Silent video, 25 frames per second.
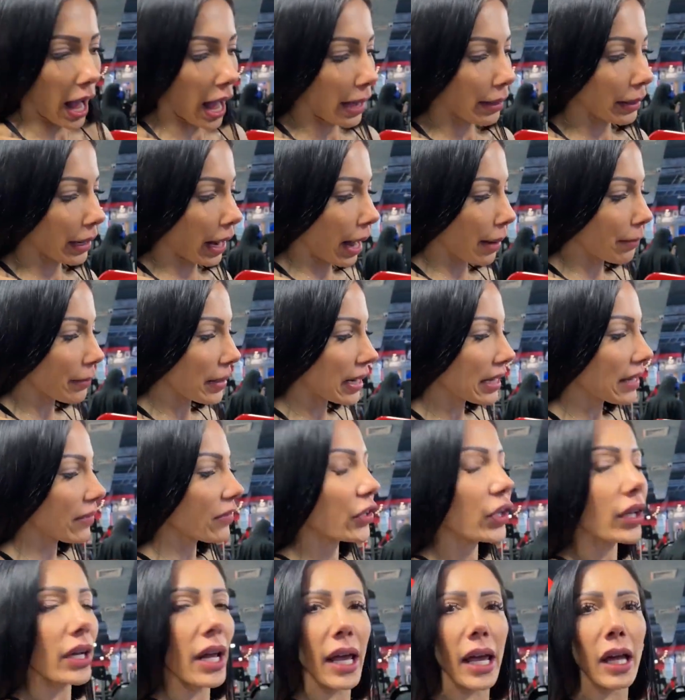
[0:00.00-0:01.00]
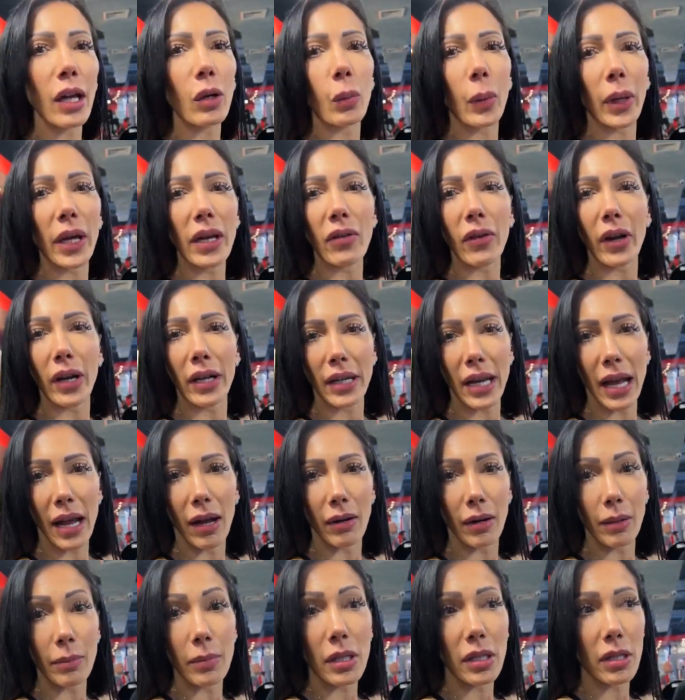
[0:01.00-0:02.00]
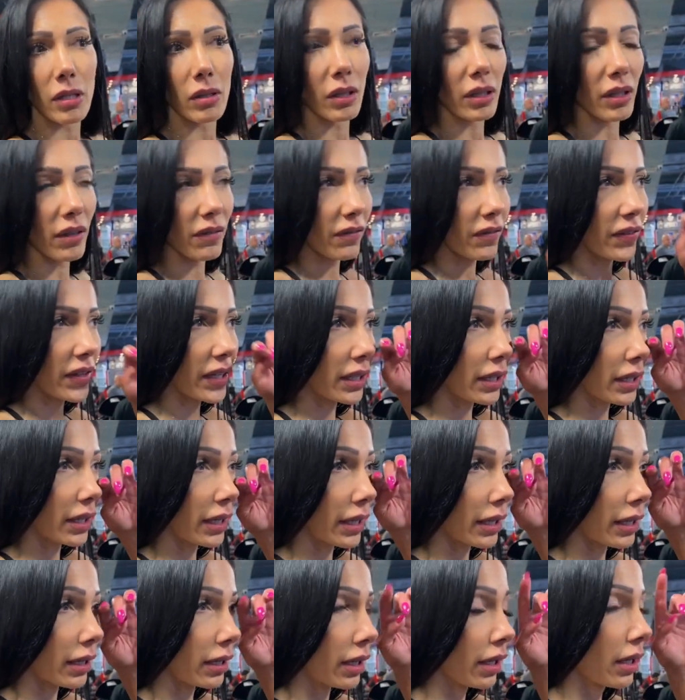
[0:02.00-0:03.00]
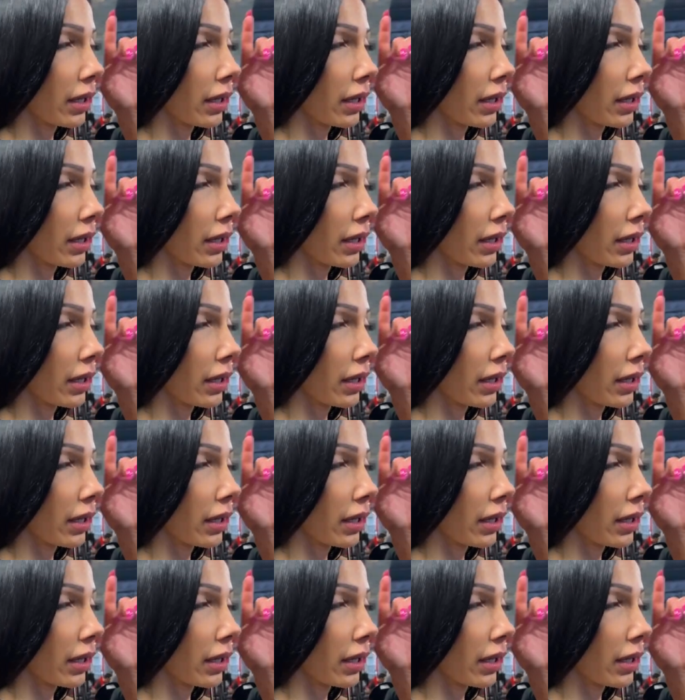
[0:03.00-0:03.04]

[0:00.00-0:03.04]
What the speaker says: Like, I'm not even gonna add weight right now, and I'm still gonna feel it.